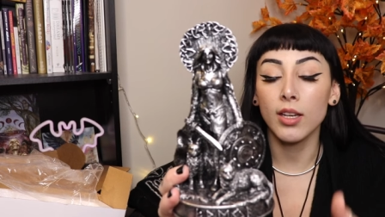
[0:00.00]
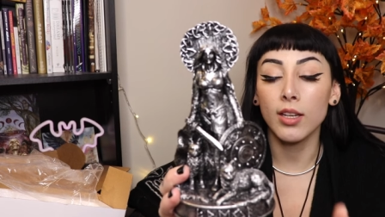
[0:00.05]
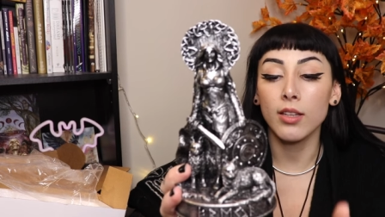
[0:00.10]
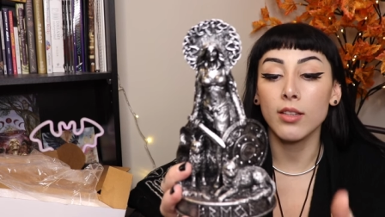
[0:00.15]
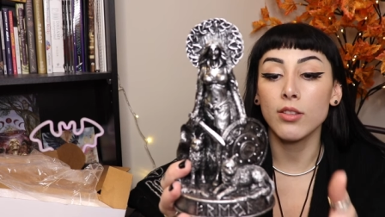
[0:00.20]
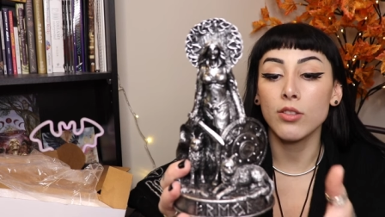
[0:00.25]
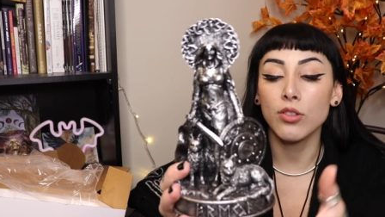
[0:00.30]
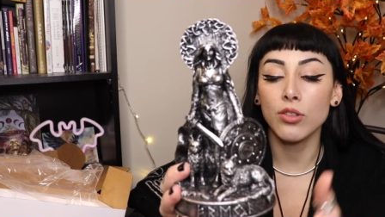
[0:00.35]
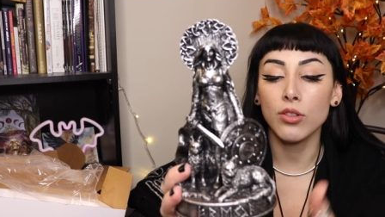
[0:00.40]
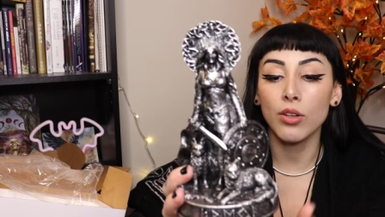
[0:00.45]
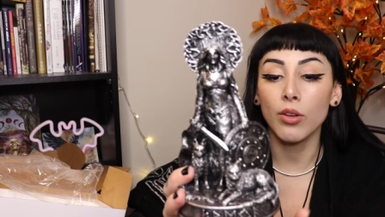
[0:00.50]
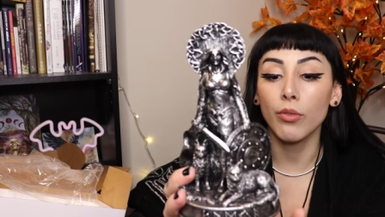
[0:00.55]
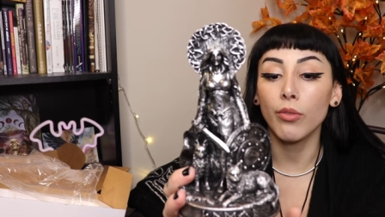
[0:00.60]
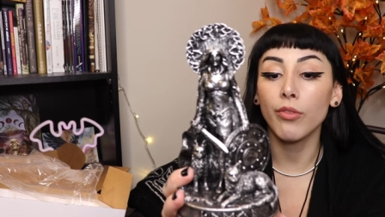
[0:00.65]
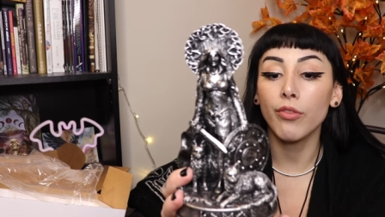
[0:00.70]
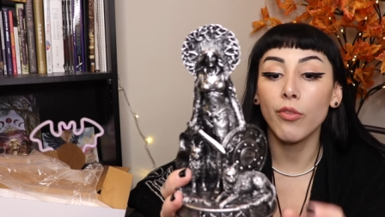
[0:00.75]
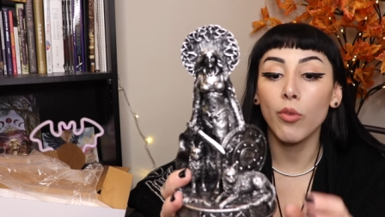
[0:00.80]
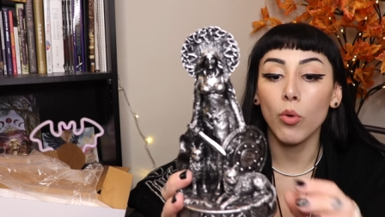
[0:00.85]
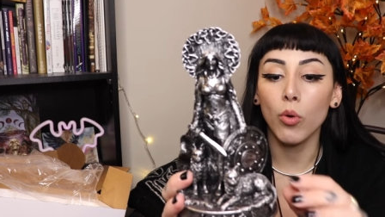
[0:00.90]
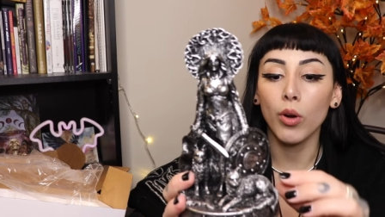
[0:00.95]
is known
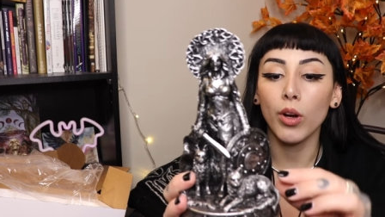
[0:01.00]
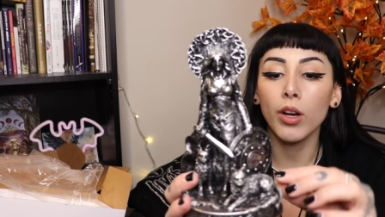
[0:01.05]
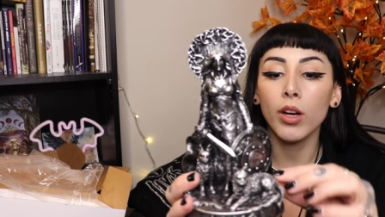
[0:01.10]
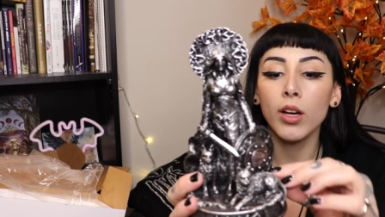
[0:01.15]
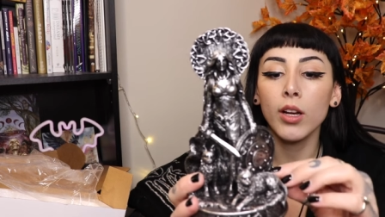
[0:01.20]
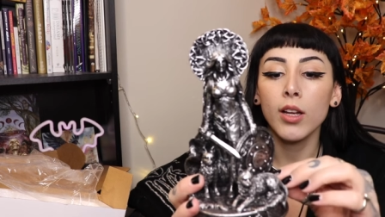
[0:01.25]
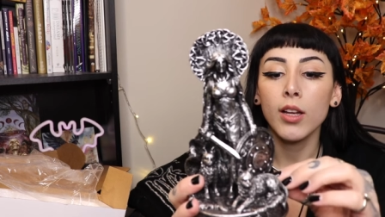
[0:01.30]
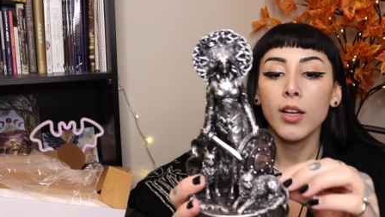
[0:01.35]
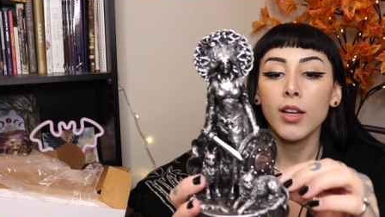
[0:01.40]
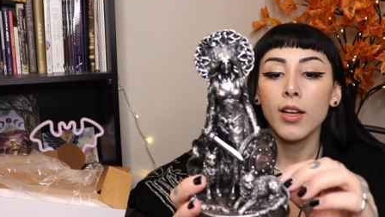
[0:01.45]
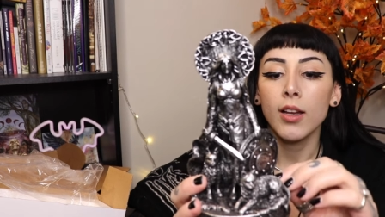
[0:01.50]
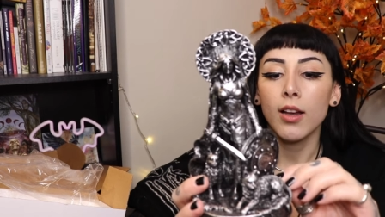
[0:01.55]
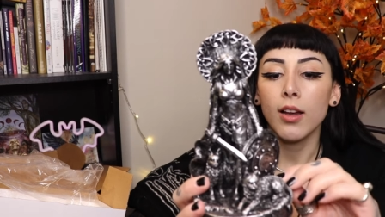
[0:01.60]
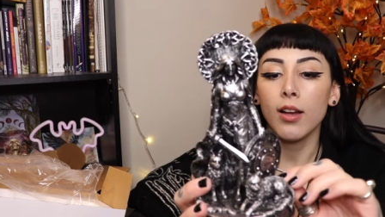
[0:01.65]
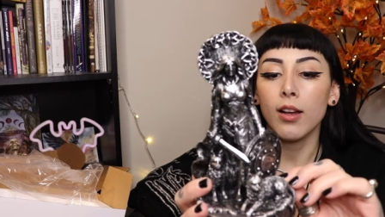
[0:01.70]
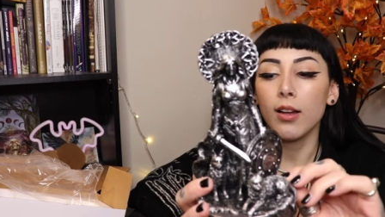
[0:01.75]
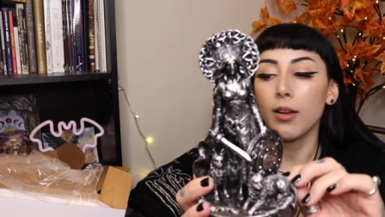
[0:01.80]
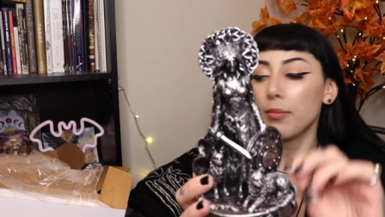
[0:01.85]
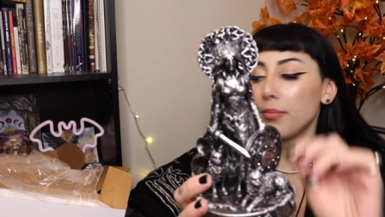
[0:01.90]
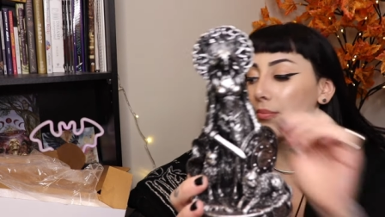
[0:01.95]
for,
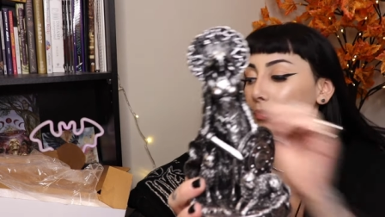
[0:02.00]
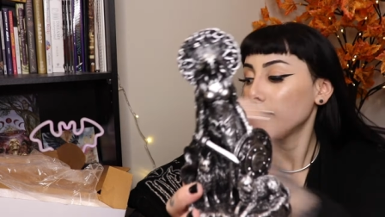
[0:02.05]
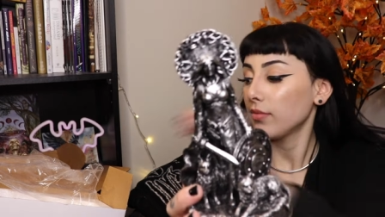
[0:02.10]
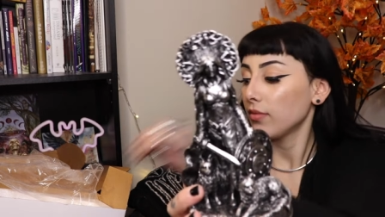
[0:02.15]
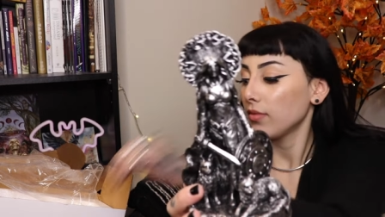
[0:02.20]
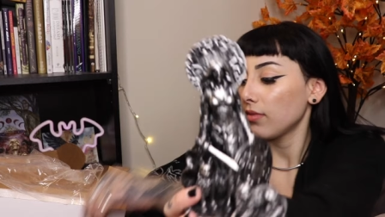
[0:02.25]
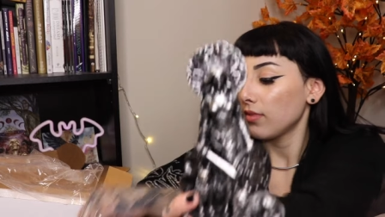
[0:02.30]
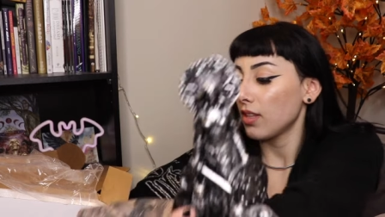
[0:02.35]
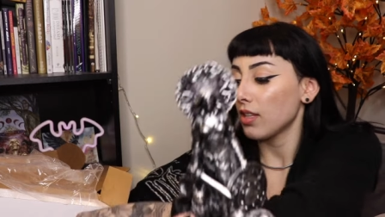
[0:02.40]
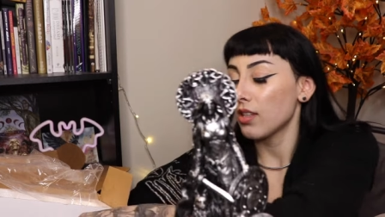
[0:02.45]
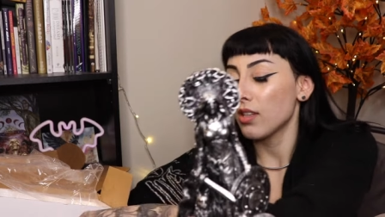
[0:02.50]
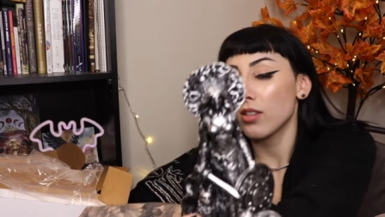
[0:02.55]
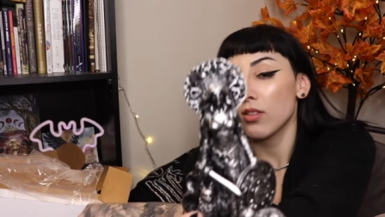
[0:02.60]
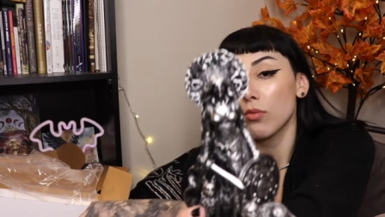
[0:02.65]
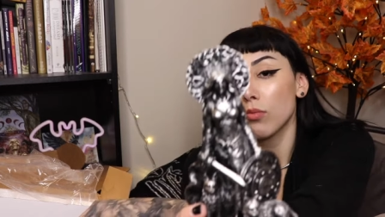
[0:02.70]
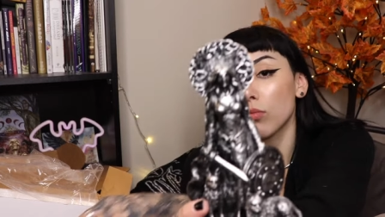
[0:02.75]
um, this is a